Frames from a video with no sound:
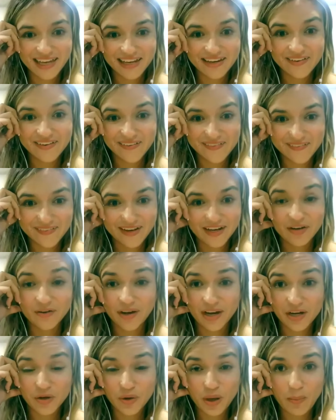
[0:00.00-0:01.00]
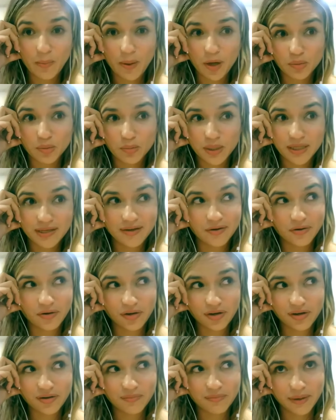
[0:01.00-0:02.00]
I know, I know. I knew about
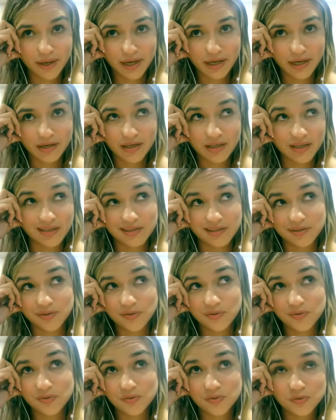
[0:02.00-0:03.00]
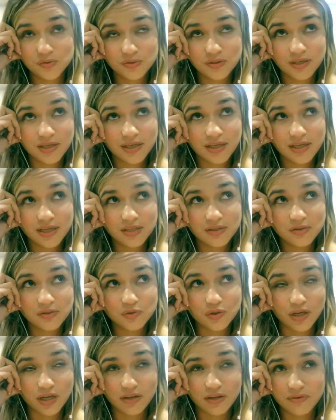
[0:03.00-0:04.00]
Bitcoin back in
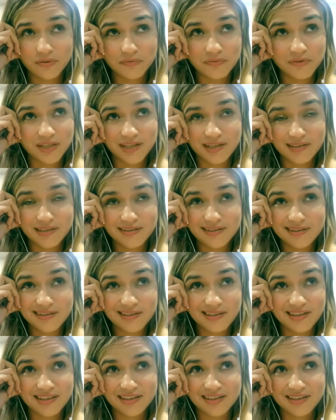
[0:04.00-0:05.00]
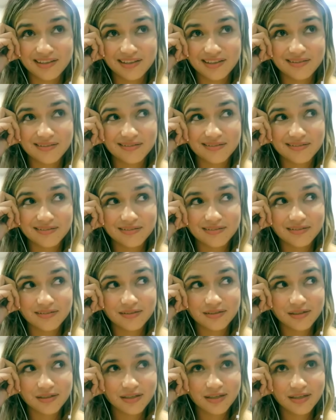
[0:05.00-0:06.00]
twenty fifteen, and,
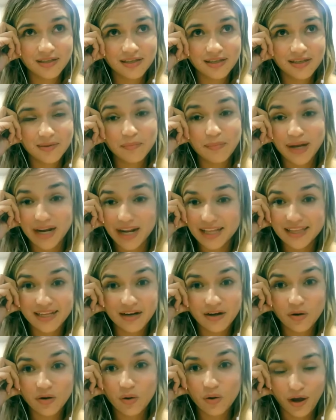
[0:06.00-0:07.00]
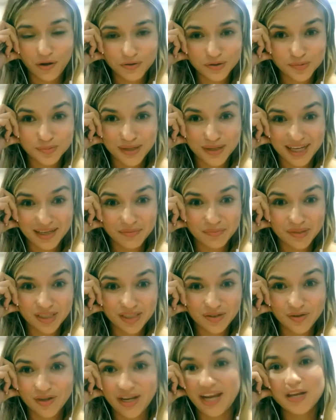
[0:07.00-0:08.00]
but I didn't know how to buy
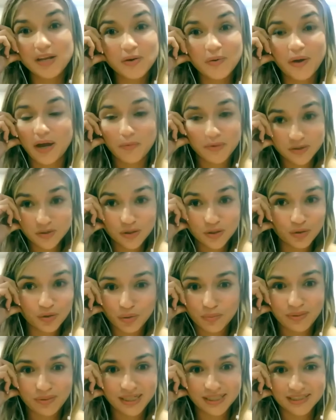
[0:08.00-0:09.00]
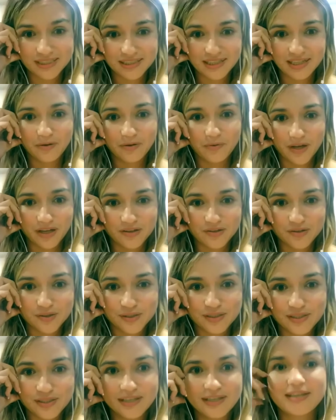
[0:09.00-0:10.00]
Bitcoin. I knew I was going to invest anyway,
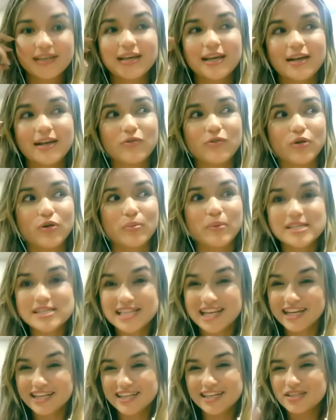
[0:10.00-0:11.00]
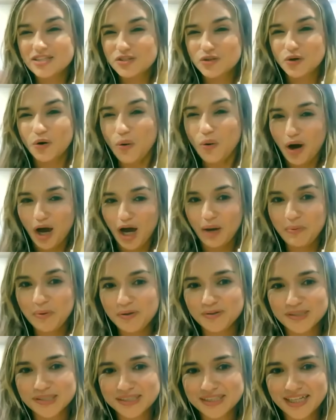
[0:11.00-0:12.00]
because for me, it's like, it's so
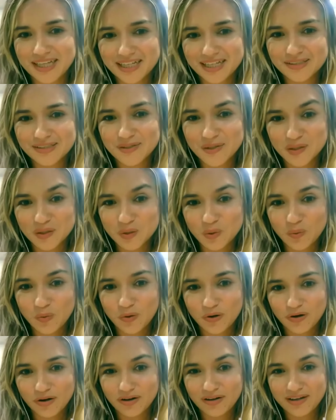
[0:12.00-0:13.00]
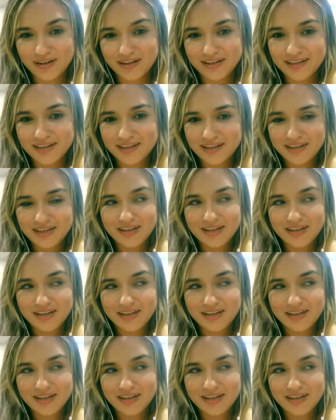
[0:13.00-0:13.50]
obvious that it's going to work.